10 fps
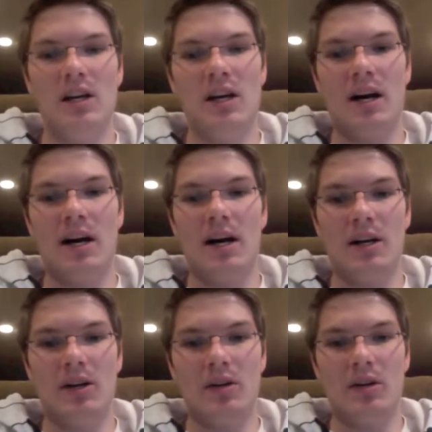
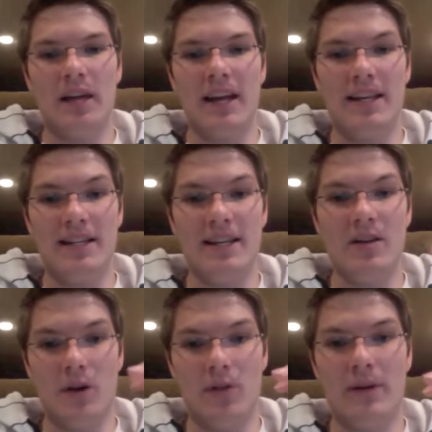that he did,
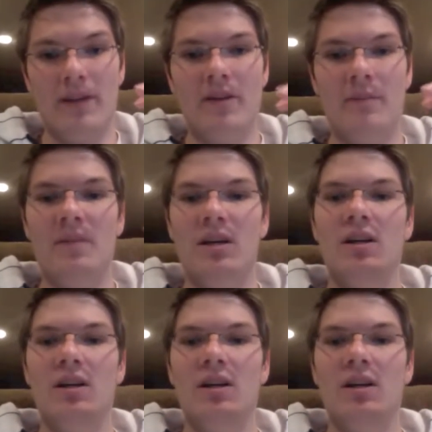all three of them,